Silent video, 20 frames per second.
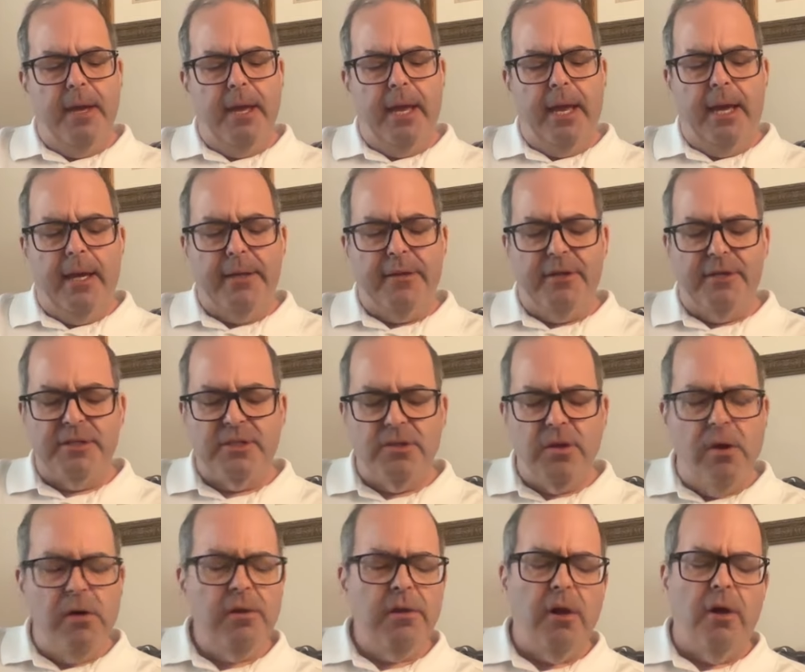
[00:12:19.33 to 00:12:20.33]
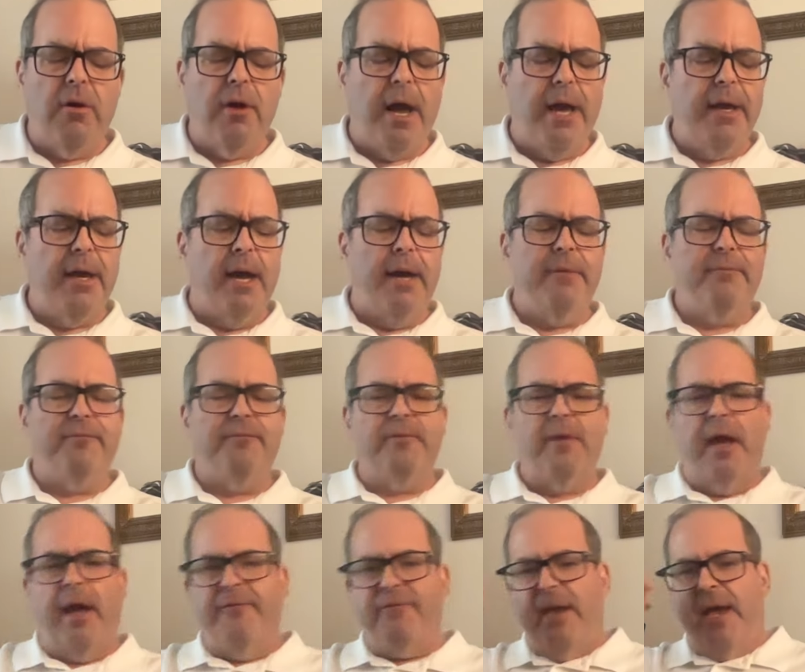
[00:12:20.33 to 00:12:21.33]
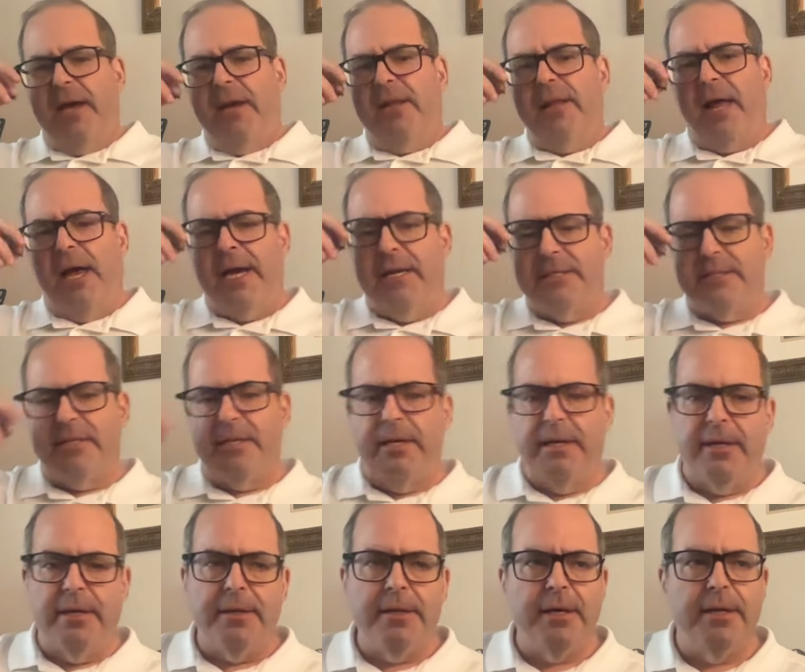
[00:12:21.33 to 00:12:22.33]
And the solo, I've analyzed it.